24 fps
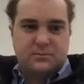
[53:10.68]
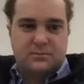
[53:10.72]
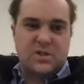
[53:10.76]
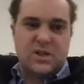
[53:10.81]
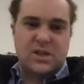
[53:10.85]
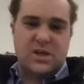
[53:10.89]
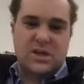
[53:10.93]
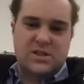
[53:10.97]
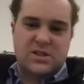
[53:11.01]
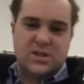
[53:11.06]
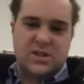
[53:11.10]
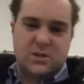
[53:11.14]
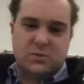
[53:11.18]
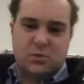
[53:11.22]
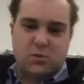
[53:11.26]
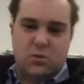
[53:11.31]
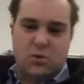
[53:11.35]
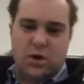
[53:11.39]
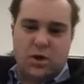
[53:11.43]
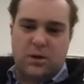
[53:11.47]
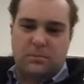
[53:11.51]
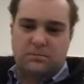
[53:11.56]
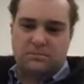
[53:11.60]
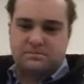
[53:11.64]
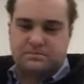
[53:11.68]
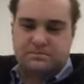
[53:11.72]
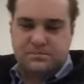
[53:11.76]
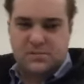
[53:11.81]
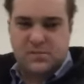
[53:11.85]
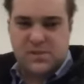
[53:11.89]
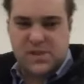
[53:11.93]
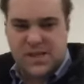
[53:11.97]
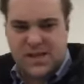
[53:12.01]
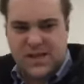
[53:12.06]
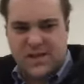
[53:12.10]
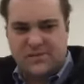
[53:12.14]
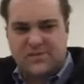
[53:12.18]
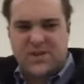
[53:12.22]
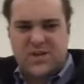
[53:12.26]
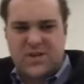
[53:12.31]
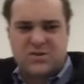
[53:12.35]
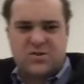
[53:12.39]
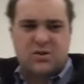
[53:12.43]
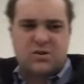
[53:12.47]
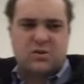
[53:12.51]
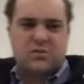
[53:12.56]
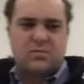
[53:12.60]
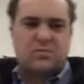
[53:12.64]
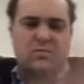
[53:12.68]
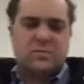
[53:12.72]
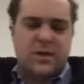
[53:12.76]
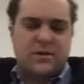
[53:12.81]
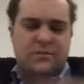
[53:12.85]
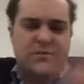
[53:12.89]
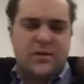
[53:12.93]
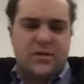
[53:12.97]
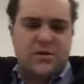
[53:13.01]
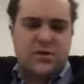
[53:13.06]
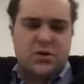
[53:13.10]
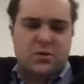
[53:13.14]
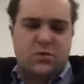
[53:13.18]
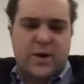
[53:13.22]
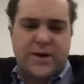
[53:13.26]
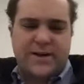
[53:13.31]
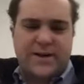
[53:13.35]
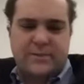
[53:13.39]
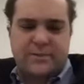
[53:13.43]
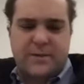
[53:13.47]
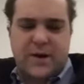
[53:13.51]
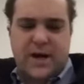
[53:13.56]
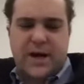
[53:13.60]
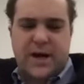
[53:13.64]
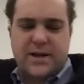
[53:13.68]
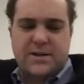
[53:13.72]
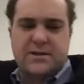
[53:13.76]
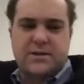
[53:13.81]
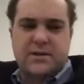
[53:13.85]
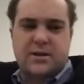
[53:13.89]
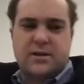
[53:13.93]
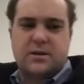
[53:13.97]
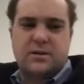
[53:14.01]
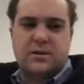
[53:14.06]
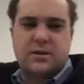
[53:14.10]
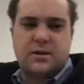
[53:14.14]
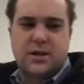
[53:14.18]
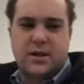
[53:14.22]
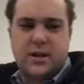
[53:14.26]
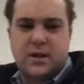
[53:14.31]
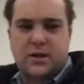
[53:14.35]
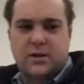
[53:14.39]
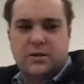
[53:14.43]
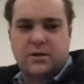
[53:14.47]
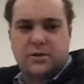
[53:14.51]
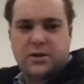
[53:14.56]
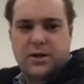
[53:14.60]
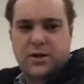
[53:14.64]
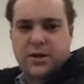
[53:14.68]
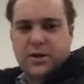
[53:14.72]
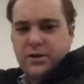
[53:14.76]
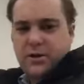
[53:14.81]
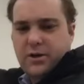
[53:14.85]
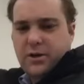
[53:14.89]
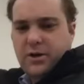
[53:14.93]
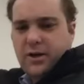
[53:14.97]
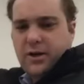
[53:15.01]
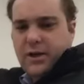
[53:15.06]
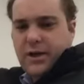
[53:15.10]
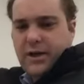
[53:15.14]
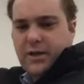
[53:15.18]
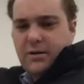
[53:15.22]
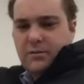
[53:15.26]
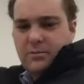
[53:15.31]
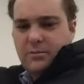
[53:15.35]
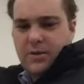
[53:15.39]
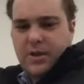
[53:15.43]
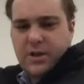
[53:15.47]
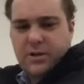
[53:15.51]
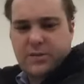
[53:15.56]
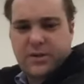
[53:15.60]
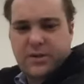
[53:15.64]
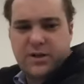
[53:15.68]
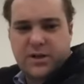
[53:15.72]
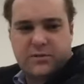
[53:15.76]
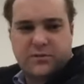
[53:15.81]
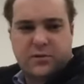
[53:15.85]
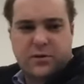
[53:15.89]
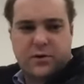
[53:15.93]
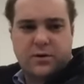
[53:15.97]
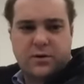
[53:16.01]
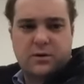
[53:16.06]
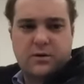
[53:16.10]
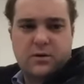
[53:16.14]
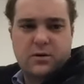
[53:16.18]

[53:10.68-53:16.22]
That's number 1. And if these are randomized, then you're going to get them in different